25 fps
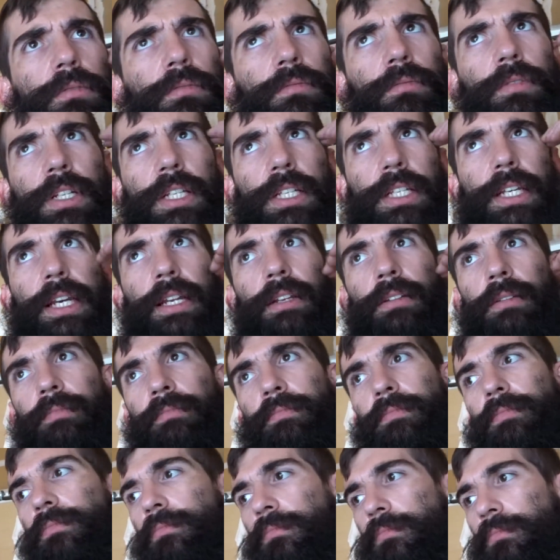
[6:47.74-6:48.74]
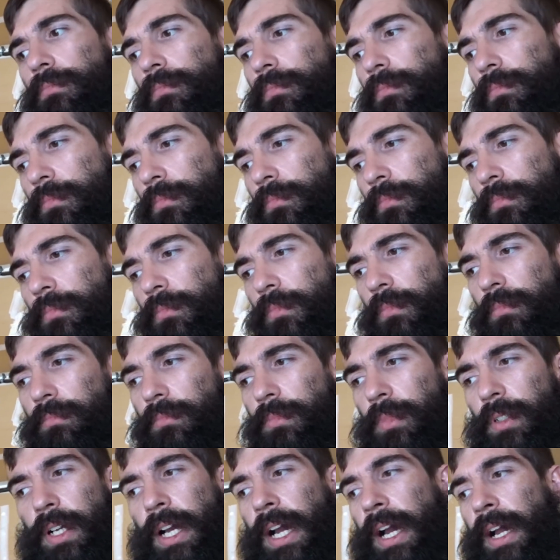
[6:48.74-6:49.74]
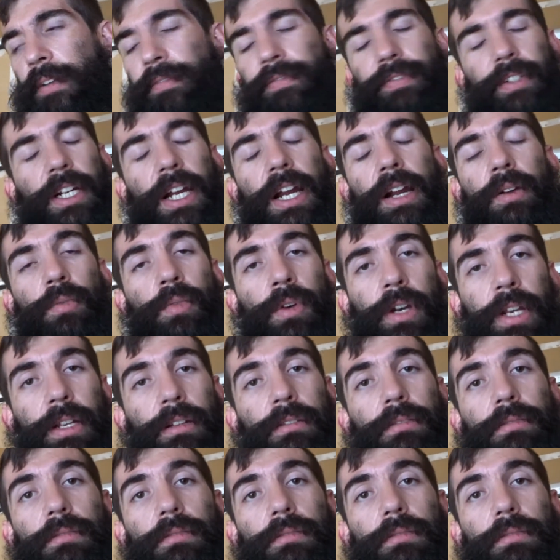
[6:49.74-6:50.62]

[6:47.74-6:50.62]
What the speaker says: what is that? I forgot what